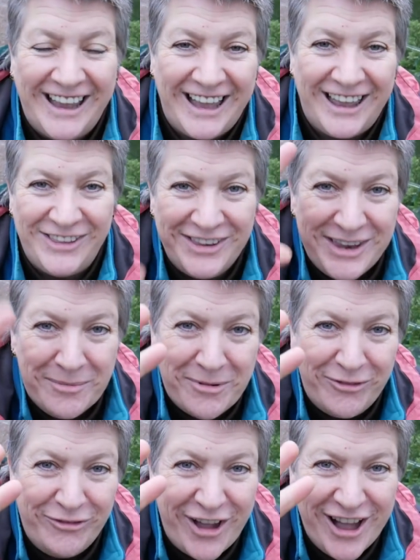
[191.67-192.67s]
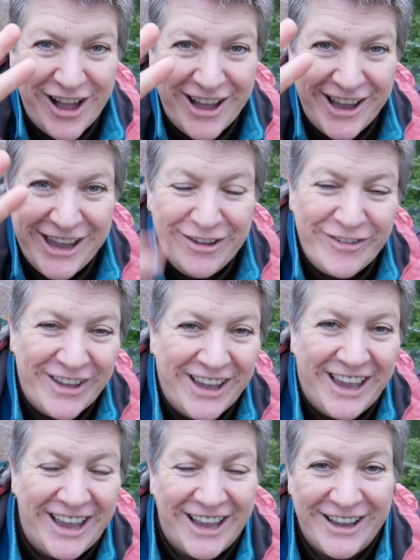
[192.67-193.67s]
And number five
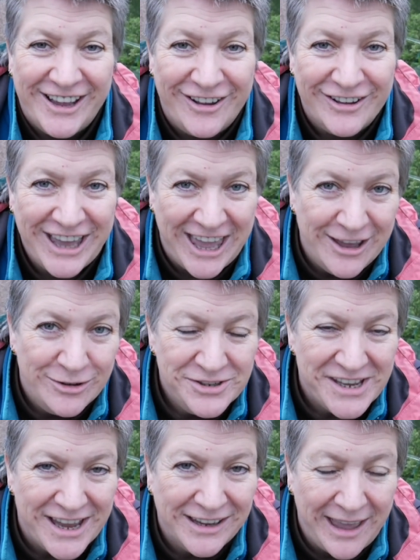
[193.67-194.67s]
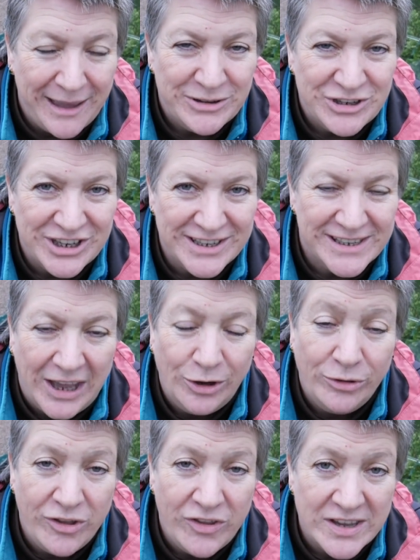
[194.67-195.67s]
are kales and cabbages. And
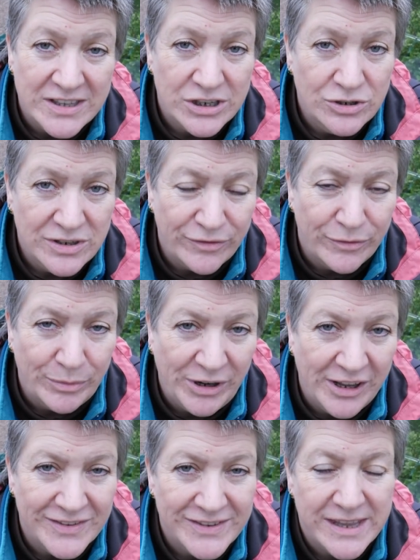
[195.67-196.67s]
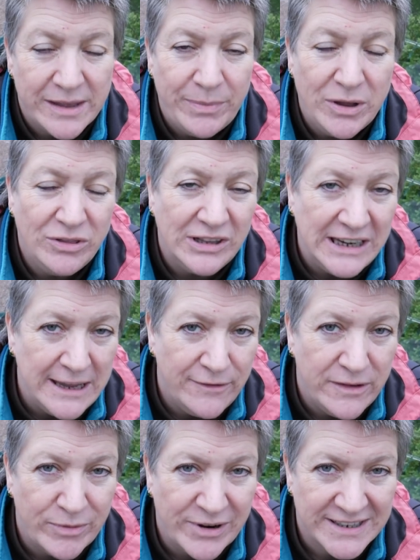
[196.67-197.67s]
although they're two different plants, they're both
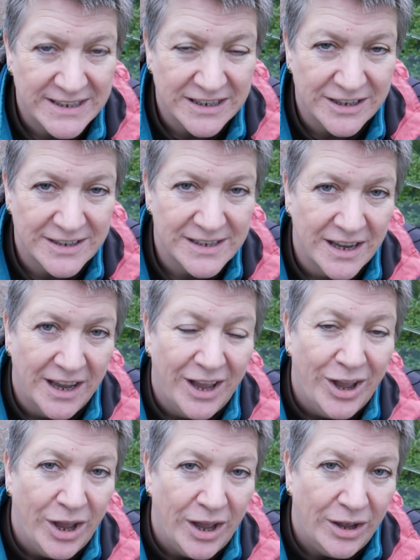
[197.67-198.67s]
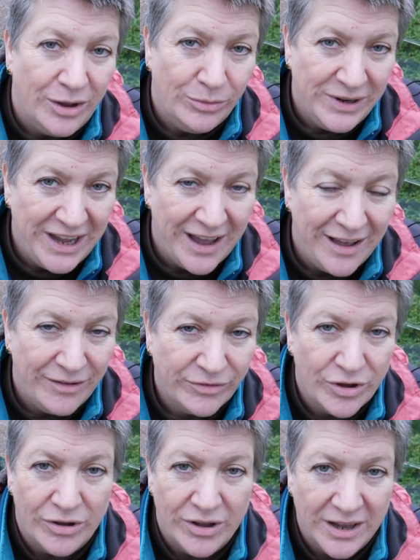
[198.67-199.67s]
leafy brassicas. We
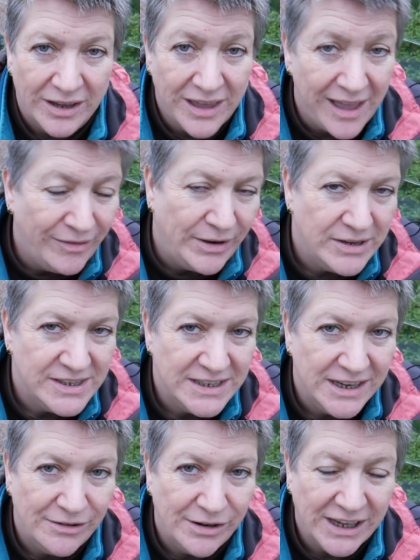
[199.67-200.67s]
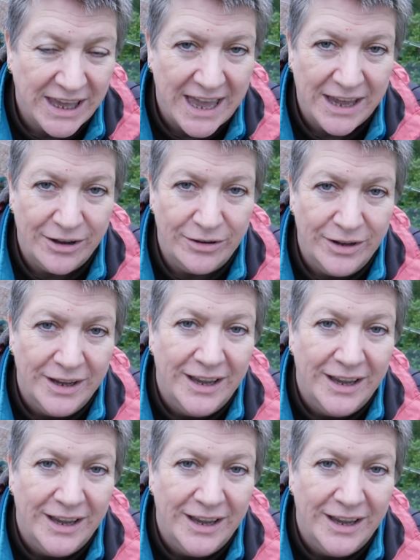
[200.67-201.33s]
have got Cavolo de Nero kale,